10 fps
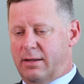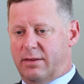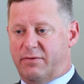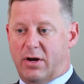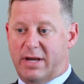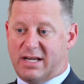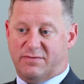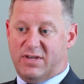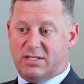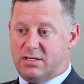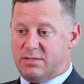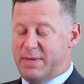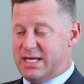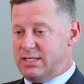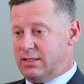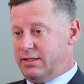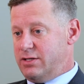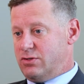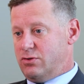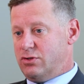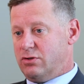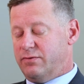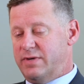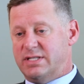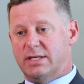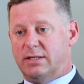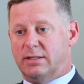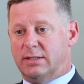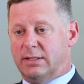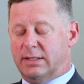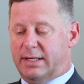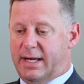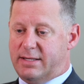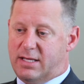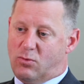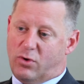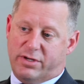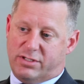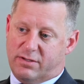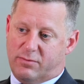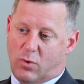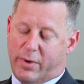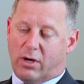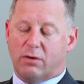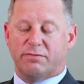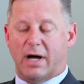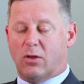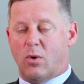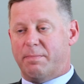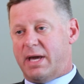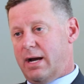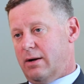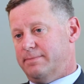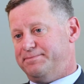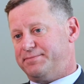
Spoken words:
The very next visit is basically a surgical visit, and then we're into what we call follow-up care.